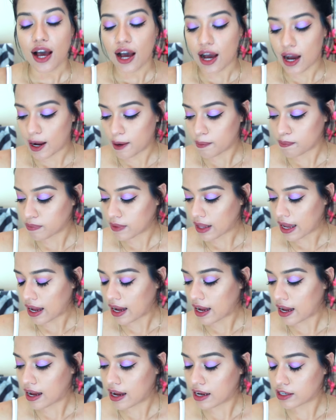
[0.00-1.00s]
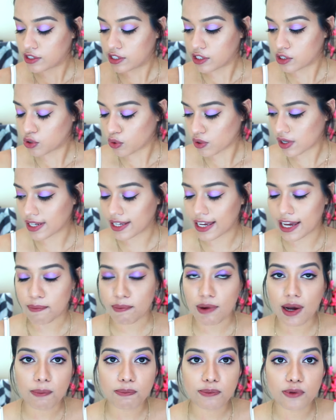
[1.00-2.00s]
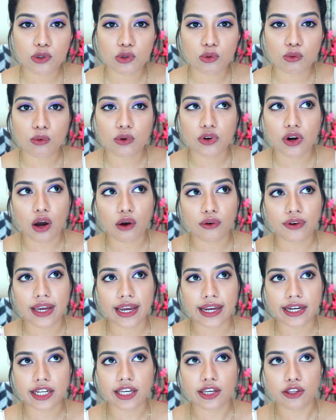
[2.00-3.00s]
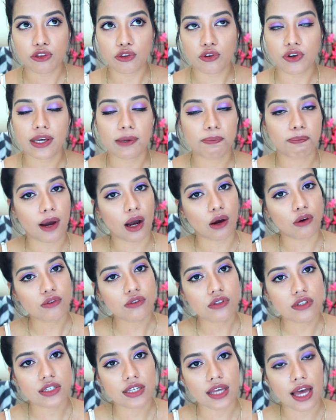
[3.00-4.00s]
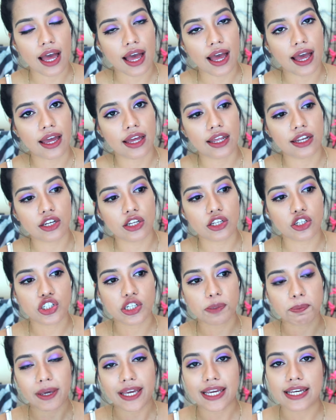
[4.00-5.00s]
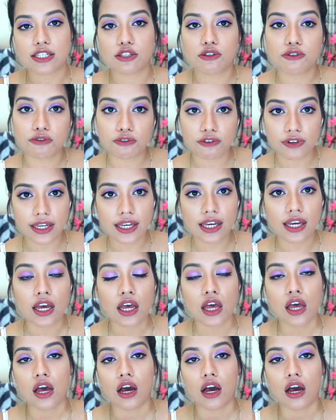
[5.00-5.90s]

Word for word: The total came up to around £83, and shipping is free,